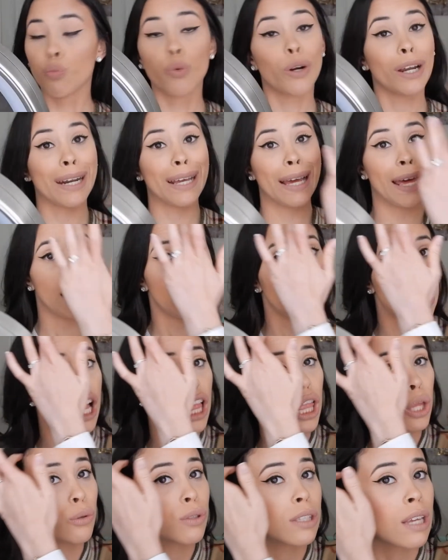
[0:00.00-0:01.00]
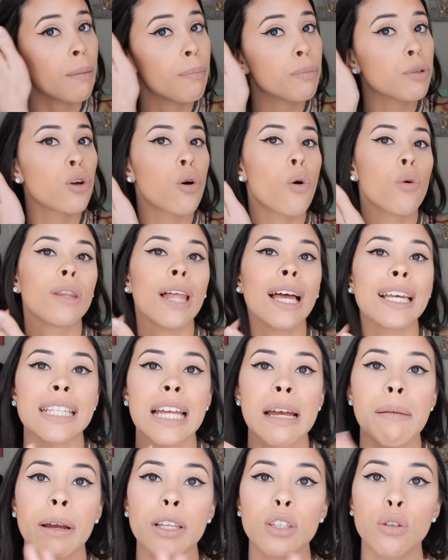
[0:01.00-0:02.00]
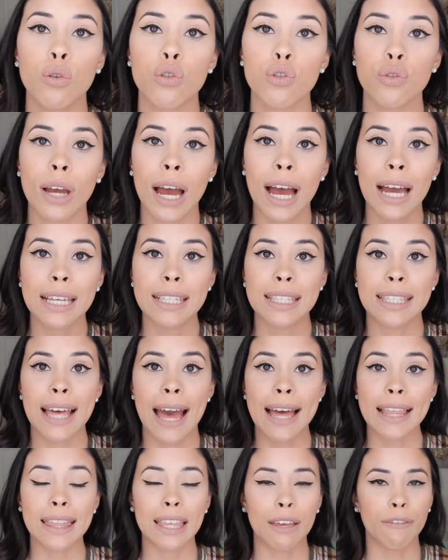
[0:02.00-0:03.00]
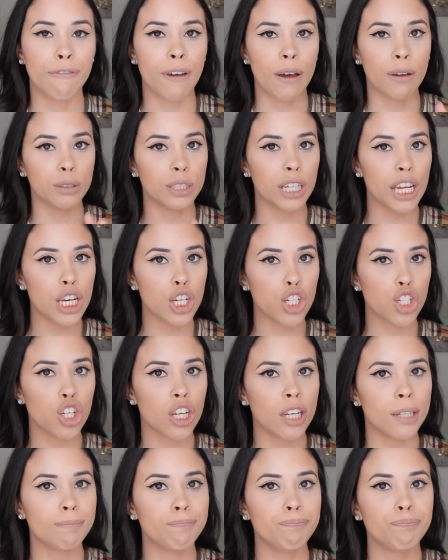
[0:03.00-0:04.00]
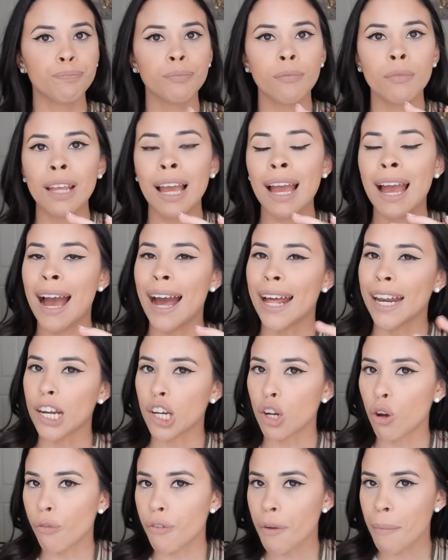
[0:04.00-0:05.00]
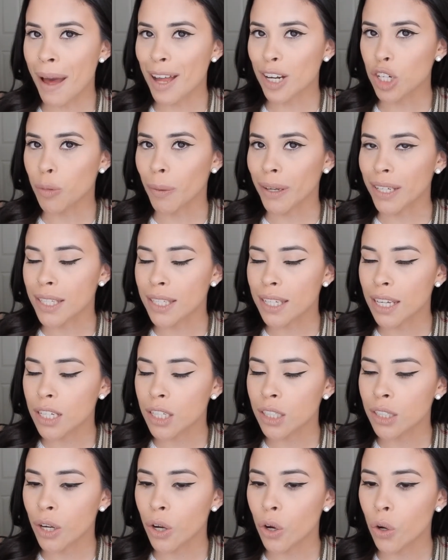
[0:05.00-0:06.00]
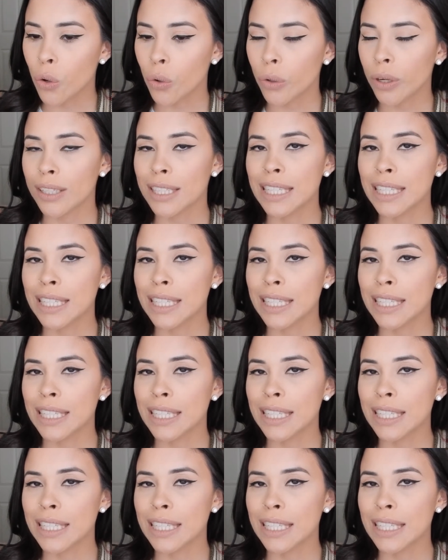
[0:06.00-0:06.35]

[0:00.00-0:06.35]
we're gonna get a close up. So last time I told you guys that the foundation, I didn't know if it matched my skin tone.